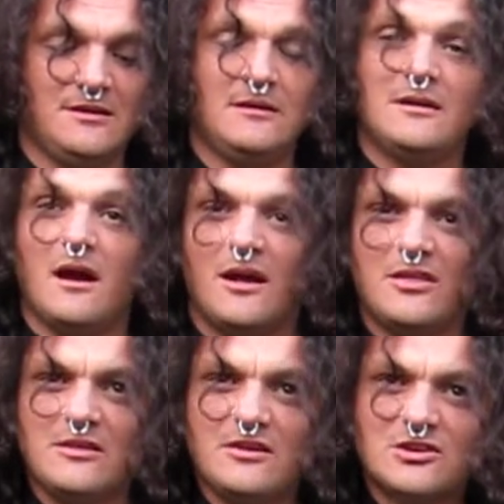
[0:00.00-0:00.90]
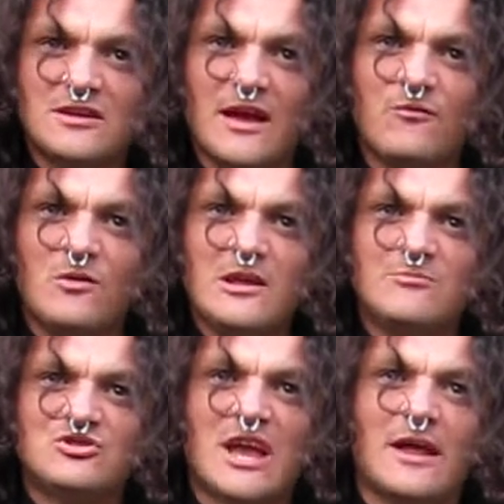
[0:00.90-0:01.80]
I think they should have William
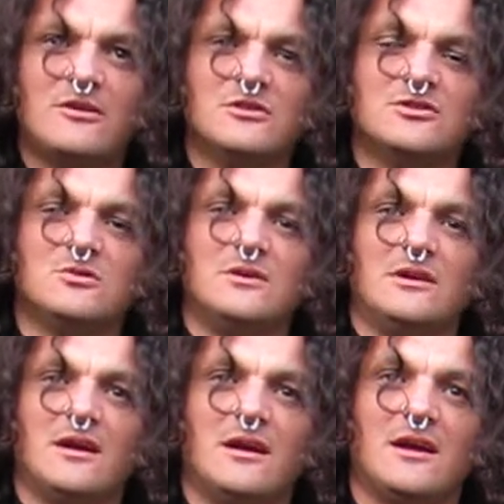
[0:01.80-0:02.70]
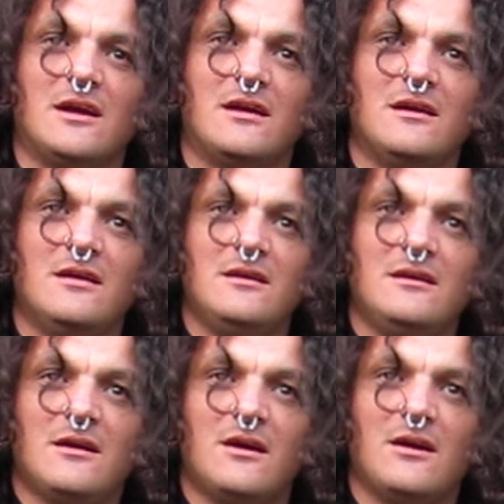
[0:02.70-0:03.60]
Shatner doing a uh,
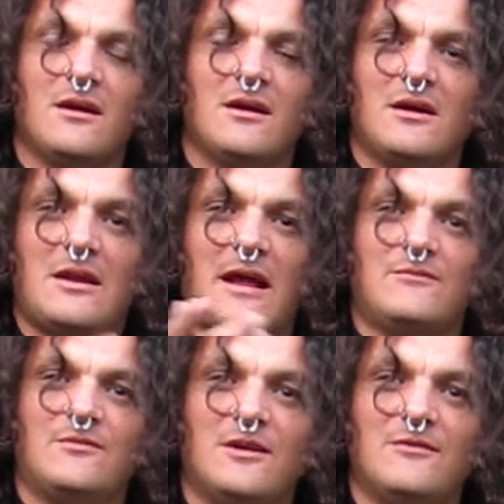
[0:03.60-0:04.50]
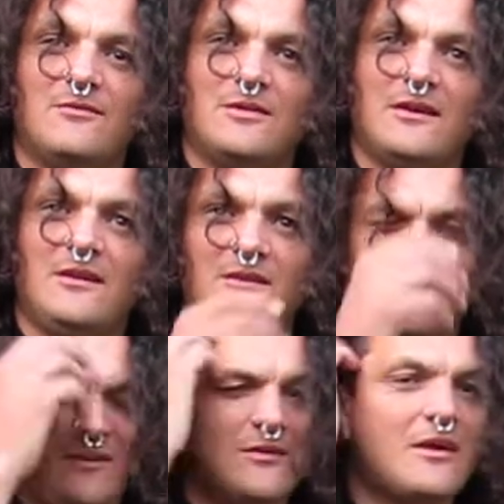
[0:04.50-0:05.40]
uh, an advert for this
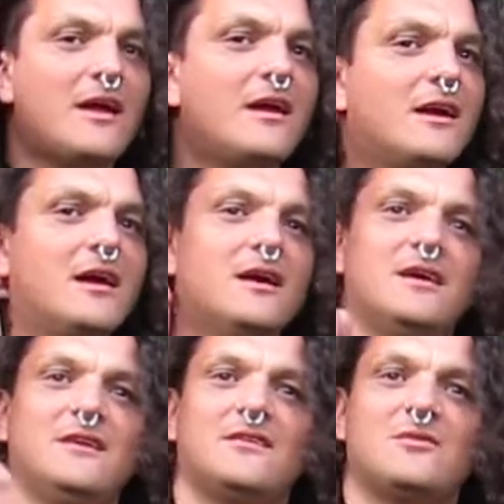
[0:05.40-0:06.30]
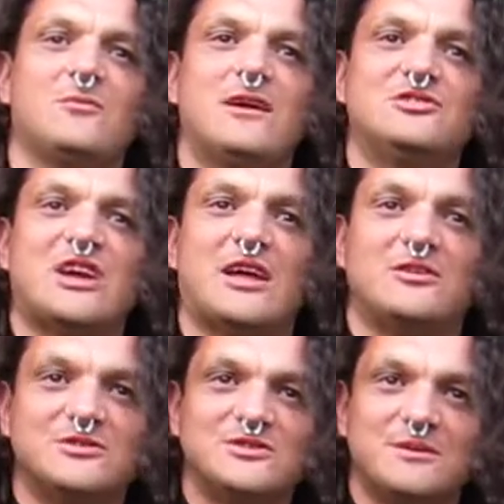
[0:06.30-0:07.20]
saying uh, it's the way it
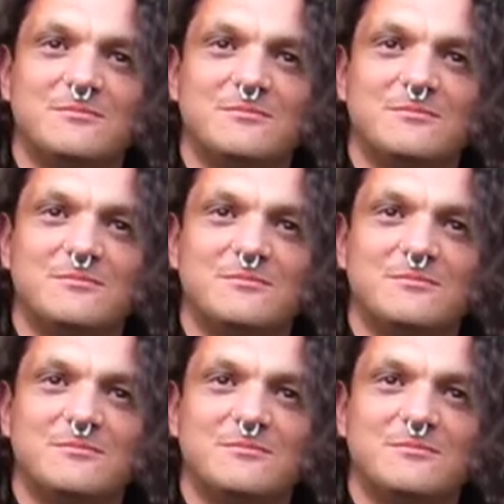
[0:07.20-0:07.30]
shatters it